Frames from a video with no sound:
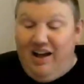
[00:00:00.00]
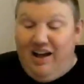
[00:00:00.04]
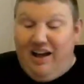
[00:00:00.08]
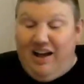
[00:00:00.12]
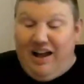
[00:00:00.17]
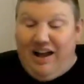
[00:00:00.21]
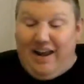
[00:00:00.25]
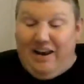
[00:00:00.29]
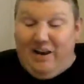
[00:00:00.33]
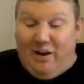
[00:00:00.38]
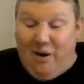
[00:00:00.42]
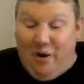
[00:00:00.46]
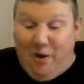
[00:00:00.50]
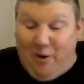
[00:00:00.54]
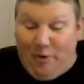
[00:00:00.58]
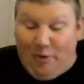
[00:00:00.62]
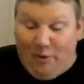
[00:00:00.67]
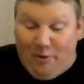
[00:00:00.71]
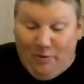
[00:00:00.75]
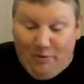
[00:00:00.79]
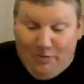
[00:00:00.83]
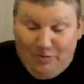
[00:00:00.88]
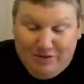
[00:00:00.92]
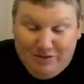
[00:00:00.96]
At
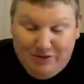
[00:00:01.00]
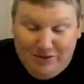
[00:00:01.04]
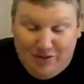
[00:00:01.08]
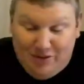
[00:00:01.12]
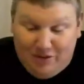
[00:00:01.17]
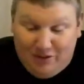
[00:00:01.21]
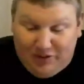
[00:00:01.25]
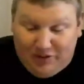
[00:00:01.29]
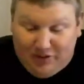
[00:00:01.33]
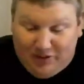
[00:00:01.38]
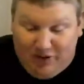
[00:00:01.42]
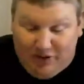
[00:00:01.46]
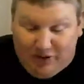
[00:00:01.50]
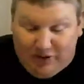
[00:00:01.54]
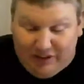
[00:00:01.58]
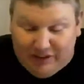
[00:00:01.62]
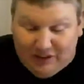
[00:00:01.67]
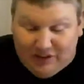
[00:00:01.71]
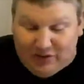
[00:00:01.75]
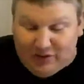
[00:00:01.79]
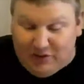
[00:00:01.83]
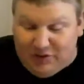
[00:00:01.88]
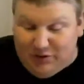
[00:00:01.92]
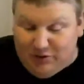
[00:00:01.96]
home, the
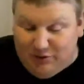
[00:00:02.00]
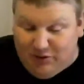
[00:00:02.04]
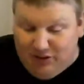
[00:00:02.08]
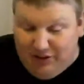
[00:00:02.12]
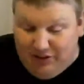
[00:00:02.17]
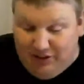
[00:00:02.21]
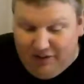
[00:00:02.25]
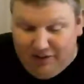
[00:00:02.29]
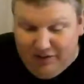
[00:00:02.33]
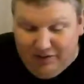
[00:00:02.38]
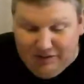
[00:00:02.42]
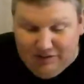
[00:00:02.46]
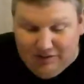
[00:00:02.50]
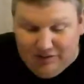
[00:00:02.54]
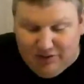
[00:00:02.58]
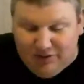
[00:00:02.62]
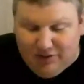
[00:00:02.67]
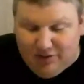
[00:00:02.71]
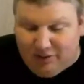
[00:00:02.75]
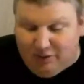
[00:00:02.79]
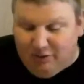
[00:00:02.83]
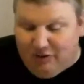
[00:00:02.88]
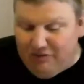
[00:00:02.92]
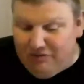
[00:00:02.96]
Guardians are 2-0.
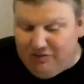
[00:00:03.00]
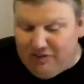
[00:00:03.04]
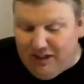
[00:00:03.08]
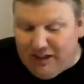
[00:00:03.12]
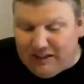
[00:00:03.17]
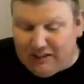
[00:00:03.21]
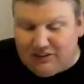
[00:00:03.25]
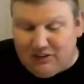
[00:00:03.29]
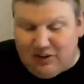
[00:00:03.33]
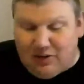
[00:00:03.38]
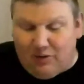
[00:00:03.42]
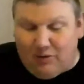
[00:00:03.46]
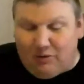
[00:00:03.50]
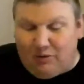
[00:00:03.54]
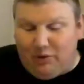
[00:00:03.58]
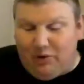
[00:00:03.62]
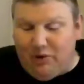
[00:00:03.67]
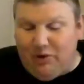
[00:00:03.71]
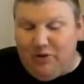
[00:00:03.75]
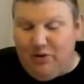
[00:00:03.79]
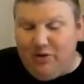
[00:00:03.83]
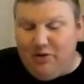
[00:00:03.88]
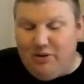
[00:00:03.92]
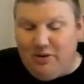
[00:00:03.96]
The Roughnecks on the
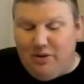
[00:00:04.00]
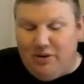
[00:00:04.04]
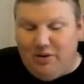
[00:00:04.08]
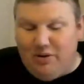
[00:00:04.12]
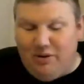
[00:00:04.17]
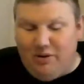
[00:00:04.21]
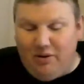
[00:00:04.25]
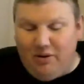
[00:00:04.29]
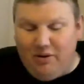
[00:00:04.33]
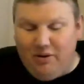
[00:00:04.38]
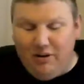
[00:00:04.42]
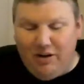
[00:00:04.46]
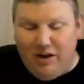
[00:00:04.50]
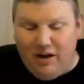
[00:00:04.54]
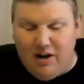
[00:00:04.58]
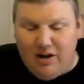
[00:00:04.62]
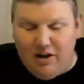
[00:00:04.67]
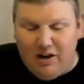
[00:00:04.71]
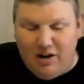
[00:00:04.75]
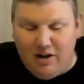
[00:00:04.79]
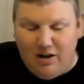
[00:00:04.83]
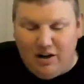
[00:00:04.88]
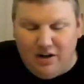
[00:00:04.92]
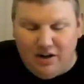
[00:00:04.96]
road are
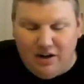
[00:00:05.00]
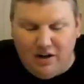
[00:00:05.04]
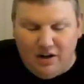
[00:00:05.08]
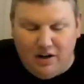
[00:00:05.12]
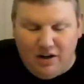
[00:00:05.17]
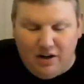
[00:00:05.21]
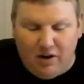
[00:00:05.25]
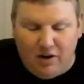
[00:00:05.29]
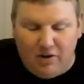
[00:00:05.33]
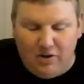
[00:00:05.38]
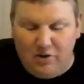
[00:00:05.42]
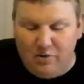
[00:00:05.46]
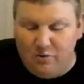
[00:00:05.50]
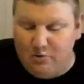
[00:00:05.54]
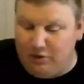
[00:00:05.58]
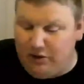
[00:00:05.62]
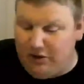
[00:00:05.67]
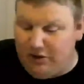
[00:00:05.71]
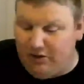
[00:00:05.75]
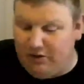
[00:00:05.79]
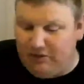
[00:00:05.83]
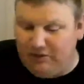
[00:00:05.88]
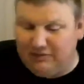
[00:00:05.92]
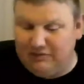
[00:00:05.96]

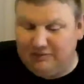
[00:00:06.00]
2-0.